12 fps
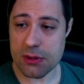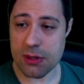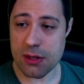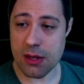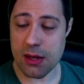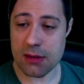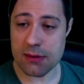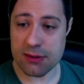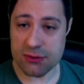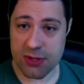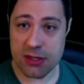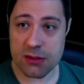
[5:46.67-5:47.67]
And a
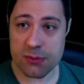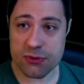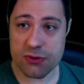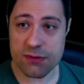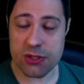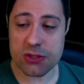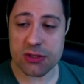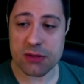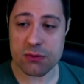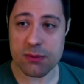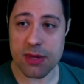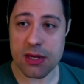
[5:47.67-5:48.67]
second observation that
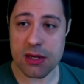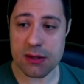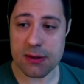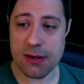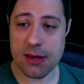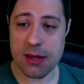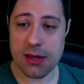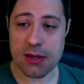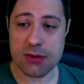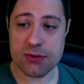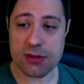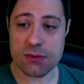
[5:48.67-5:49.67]
we make
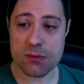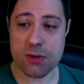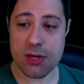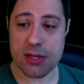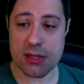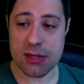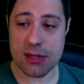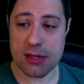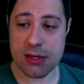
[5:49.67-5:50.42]
is that when,